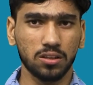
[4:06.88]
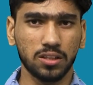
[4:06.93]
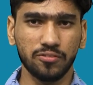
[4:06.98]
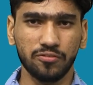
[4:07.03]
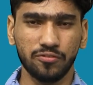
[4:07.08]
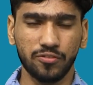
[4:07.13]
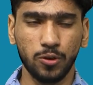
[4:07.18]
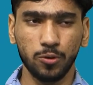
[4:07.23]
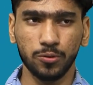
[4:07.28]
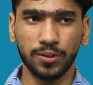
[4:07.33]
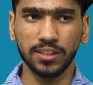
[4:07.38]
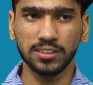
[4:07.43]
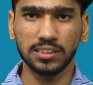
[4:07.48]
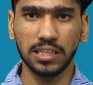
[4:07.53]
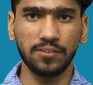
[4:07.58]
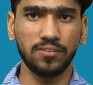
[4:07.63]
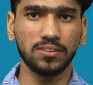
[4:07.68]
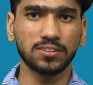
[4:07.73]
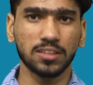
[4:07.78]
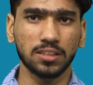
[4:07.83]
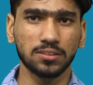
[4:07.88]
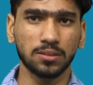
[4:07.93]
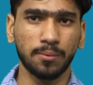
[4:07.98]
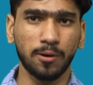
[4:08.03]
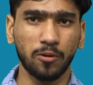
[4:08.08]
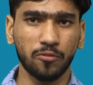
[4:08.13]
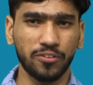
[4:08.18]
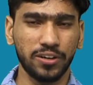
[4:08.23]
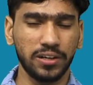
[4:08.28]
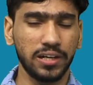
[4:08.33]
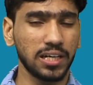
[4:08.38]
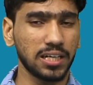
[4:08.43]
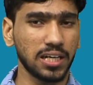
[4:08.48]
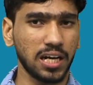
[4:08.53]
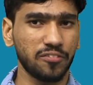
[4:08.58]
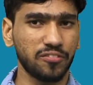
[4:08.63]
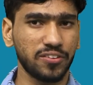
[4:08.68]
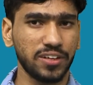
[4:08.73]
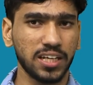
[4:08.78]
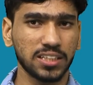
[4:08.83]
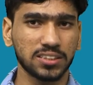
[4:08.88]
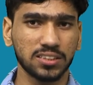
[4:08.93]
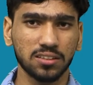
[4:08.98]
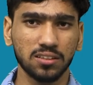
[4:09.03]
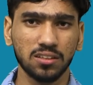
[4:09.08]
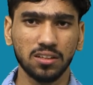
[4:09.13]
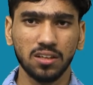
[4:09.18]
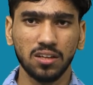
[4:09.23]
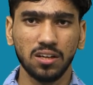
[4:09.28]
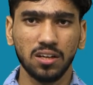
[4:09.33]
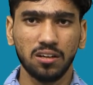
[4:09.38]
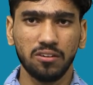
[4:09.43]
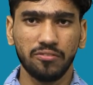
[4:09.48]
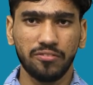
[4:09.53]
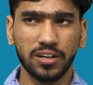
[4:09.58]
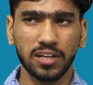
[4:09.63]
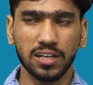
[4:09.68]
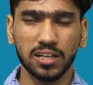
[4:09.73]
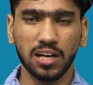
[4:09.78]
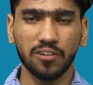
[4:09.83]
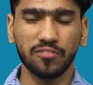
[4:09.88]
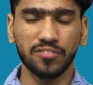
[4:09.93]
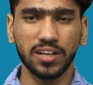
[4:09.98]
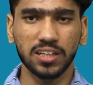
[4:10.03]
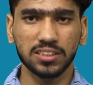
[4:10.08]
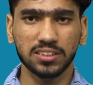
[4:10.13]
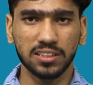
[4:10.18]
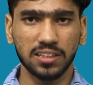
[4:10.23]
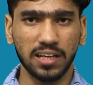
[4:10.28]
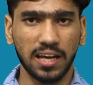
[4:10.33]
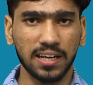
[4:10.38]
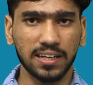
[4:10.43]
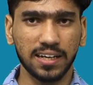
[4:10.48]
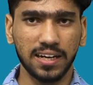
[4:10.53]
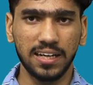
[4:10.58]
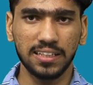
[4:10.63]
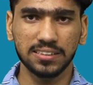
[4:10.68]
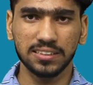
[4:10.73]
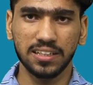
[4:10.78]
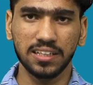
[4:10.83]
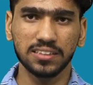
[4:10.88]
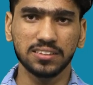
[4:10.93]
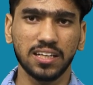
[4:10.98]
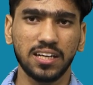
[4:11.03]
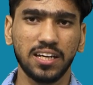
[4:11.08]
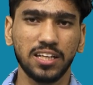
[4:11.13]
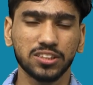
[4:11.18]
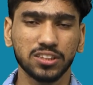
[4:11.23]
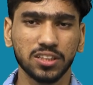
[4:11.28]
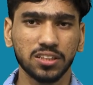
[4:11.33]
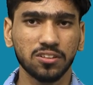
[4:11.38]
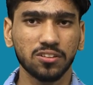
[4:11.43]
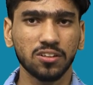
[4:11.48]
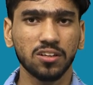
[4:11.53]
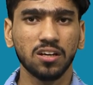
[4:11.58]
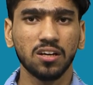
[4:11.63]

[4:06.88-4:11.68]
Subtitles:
Few things I have discussed about Friedel-Crafts reaction. Friedel-Crafts reaction, alkylation, acylation.